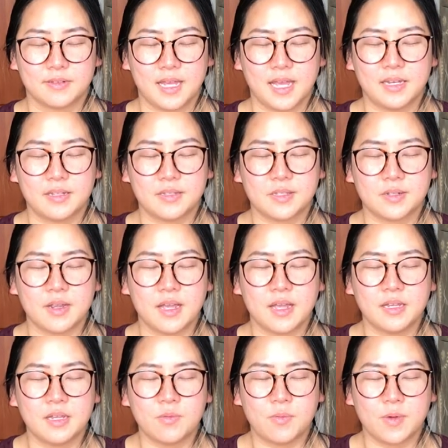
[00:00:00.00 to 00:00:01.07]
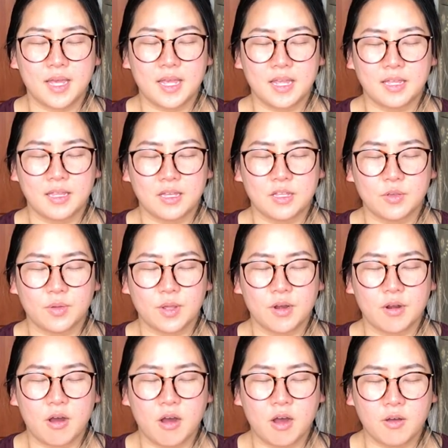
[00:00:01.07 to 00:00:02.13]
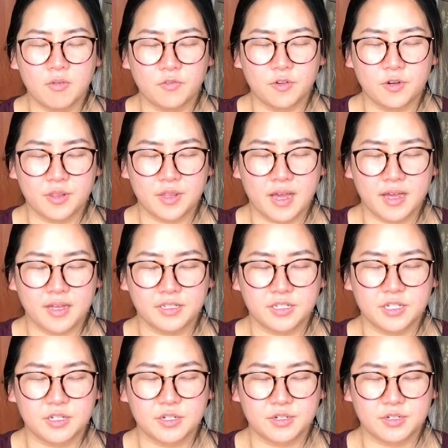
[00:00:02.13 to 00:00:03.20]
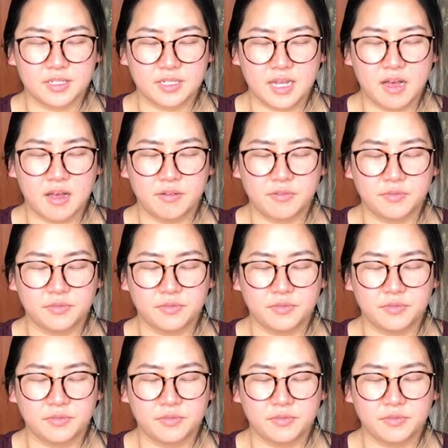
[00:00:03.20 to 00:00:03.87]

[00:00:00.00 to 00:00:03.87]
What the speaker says: And is there any way that you can offer that to yourself?